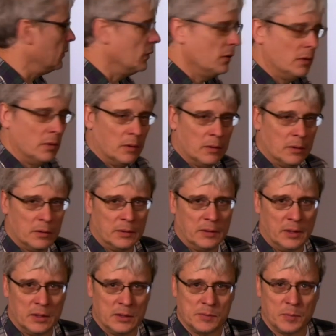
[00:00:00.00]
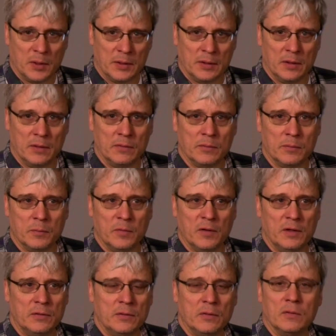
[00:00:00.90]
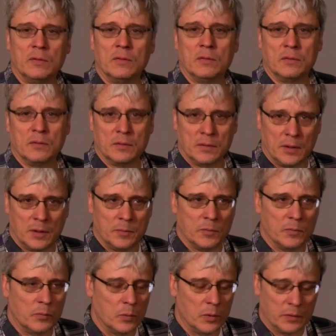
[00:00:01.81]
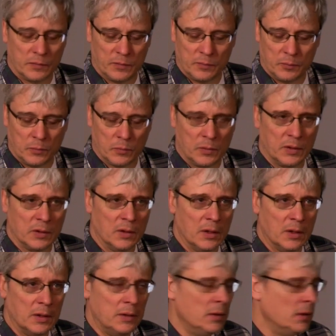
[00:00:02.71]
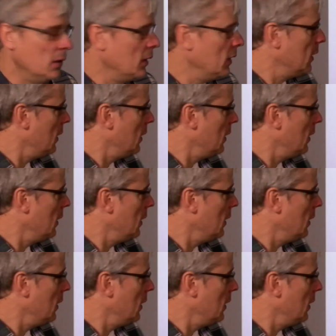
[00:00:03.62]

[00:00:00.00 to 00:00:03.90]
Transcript: on, an, on a case-by-case -case basis, the type of work that's going on,